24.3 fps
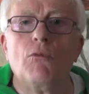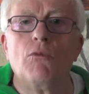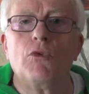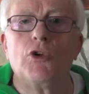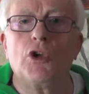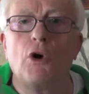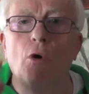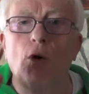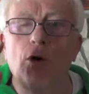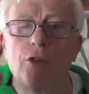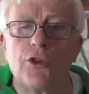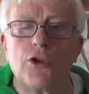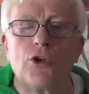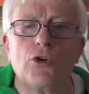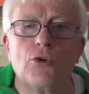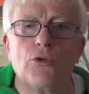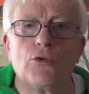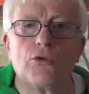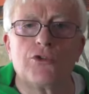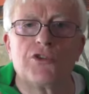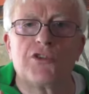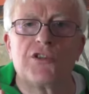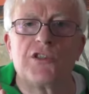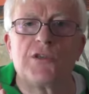go on the
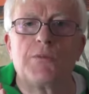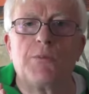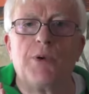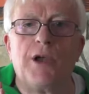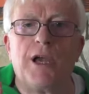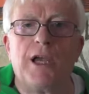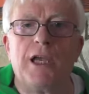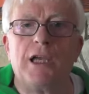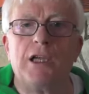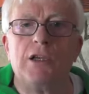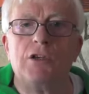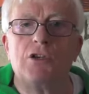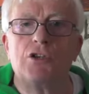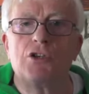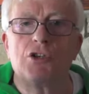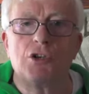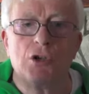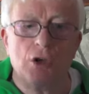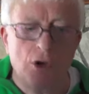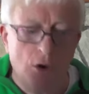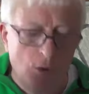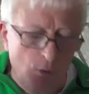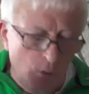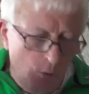courses
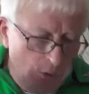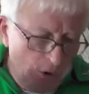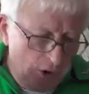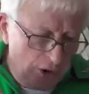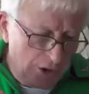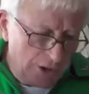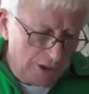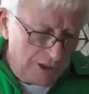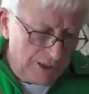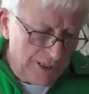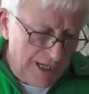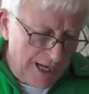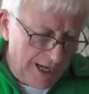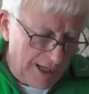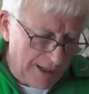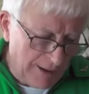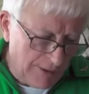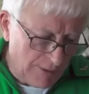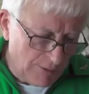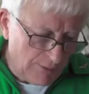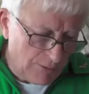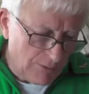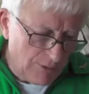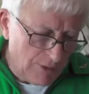page, work
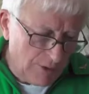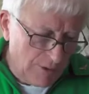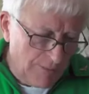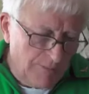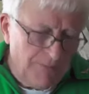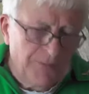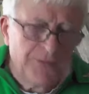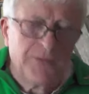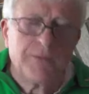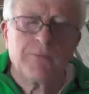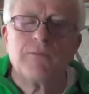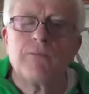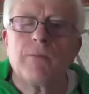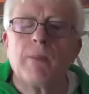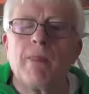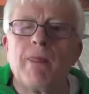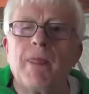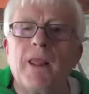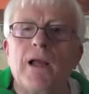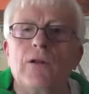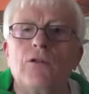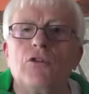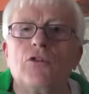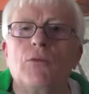down
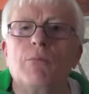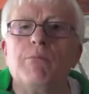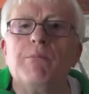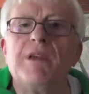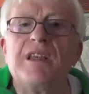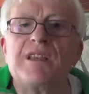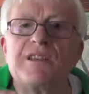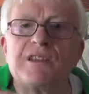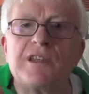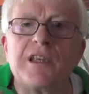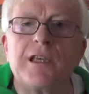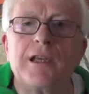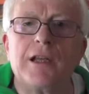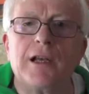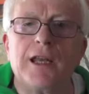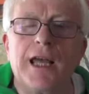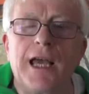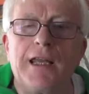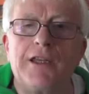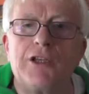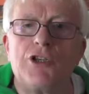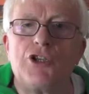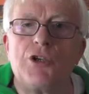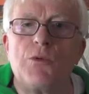to mystical
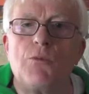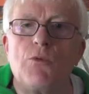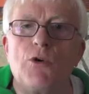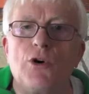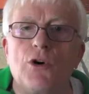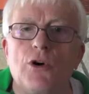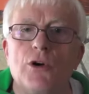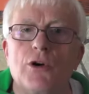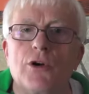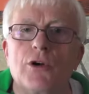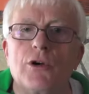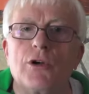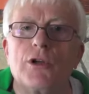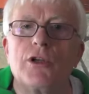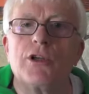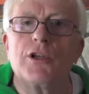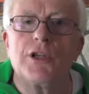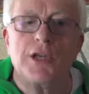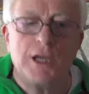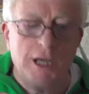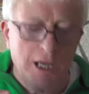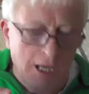energy work